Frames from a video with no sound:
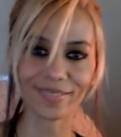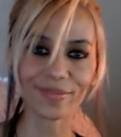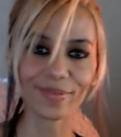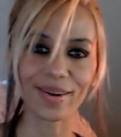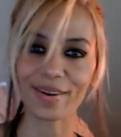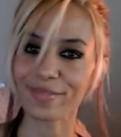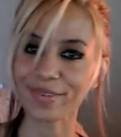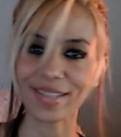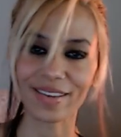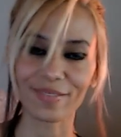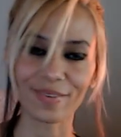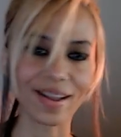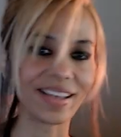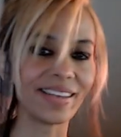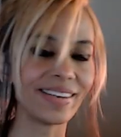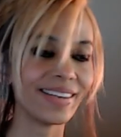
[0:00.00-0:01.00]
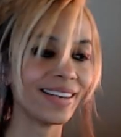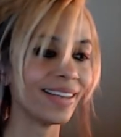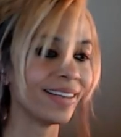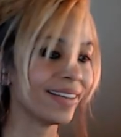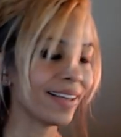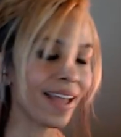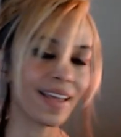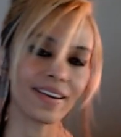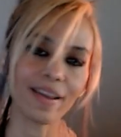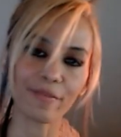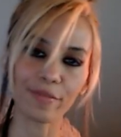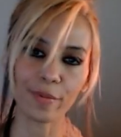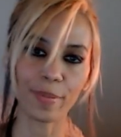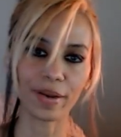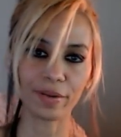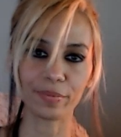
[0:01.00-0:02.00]
whatever they write. And
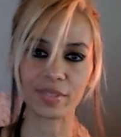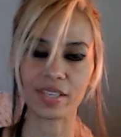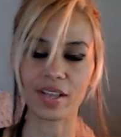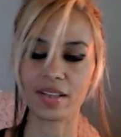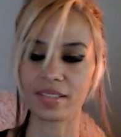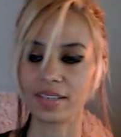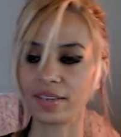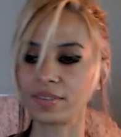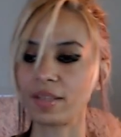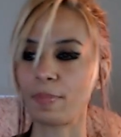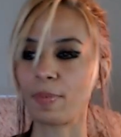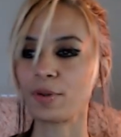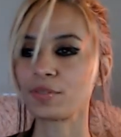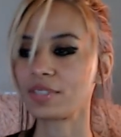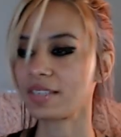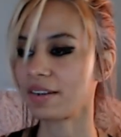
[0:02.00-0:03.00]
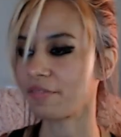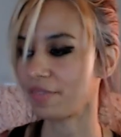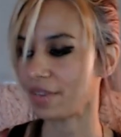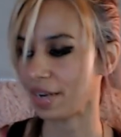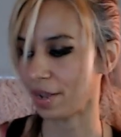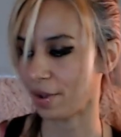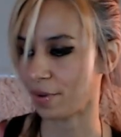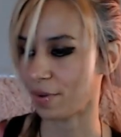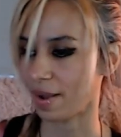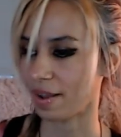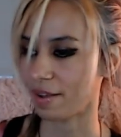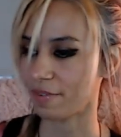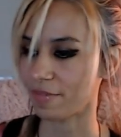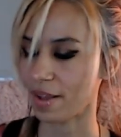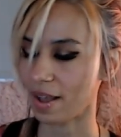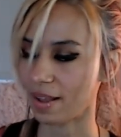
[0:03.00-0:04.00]
everybody was on there. They posted a video
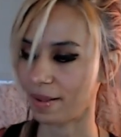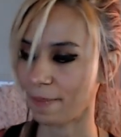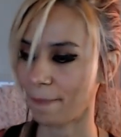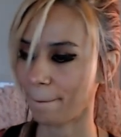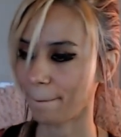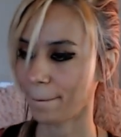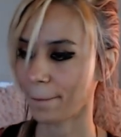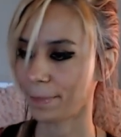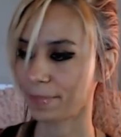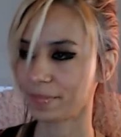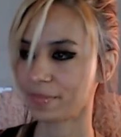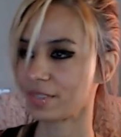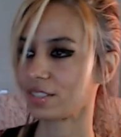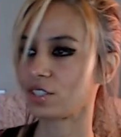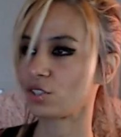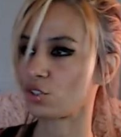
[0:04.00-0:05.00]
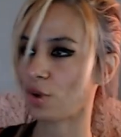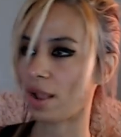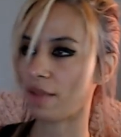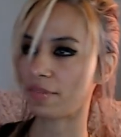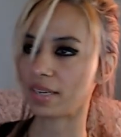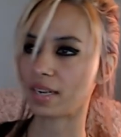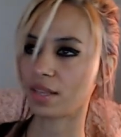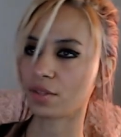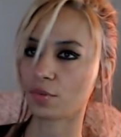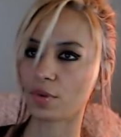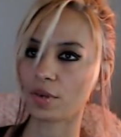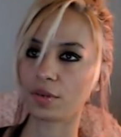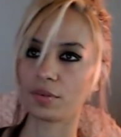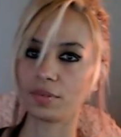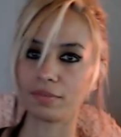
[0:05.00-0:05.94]
of uh, just driving down the road.